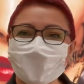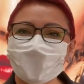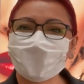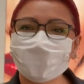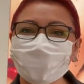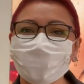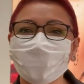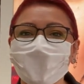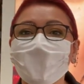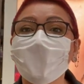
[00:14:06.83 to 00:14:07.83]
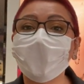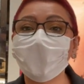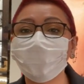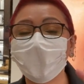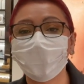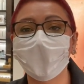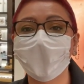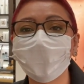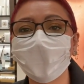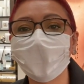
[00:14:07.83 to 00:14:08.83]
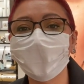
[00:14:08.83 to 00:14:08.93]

Introduce yourself. Um, I'm Ande.